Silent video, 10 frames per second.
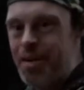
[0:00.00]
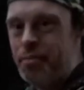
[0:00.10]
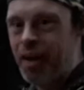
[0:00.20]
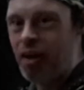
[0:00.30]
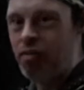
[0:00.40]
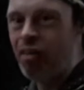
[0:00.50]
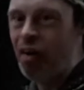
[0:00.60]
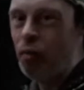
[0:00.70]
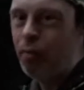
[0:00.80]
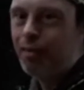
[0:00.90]
Make it
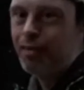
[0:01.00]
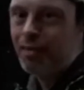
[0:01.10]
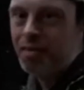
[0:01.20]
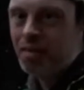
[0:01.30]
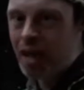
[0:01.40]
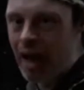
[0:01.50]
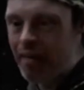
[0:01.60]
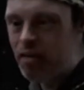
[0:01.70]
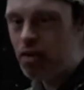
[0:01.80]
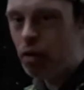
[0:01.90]
grow and
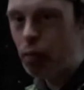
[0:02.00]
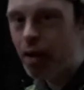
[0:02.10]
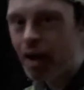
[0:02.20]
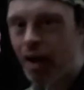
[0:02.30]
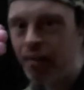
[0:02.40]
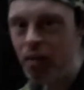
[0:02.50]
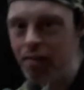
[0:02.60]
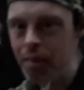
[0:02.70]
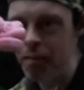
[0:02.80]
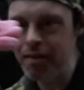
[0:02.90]
then do a little
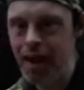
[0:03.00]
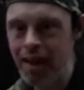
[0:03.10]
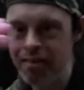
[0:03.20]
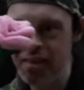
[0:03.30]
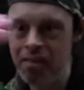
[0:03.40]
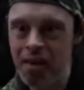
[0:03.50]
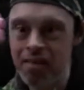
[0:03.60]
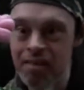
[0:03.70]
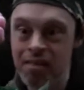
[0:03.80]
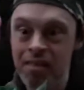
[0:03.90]
summer dance like
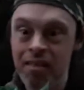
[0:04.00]
this.